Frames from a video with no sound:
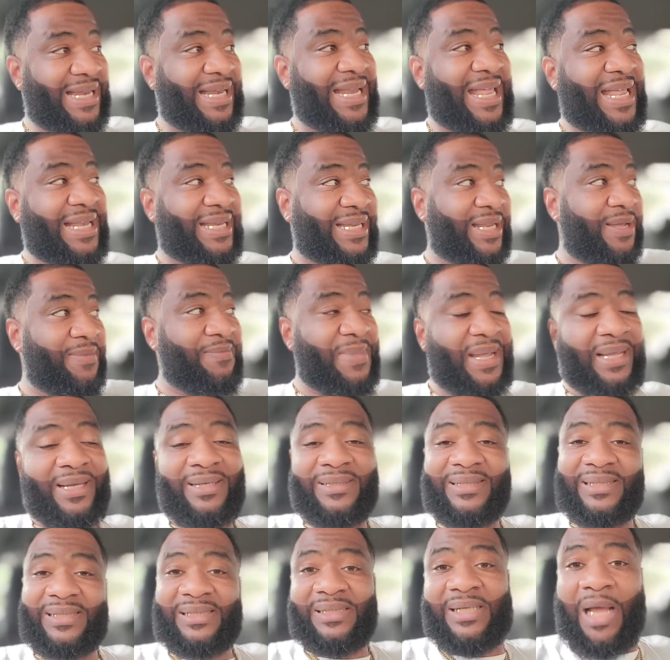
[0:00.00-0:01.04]
let them make
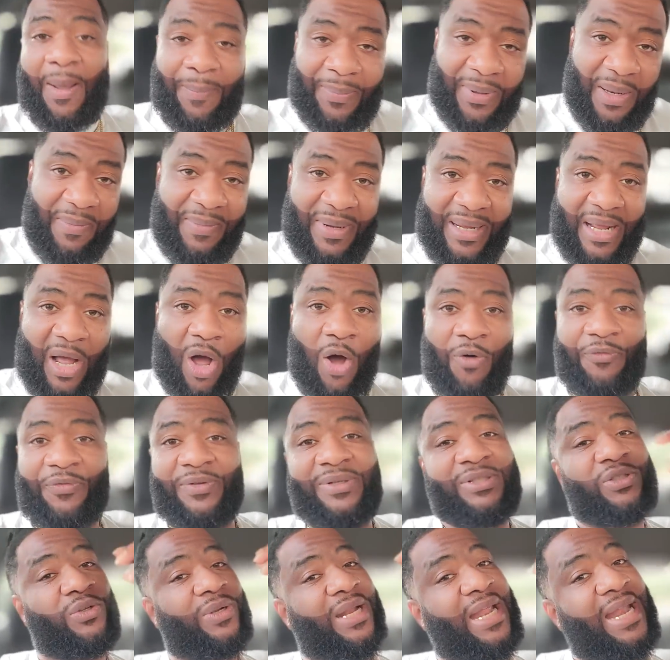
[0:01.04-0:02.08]
a supplement off
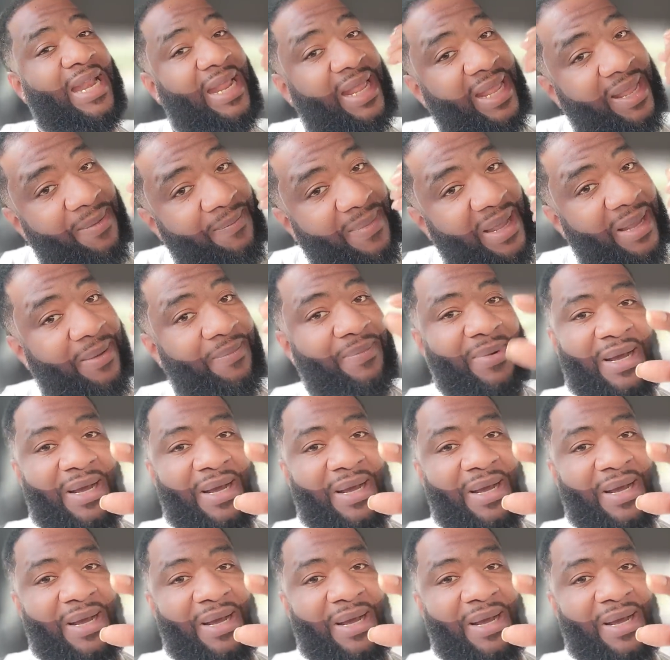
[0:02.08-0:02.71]
it so that they can make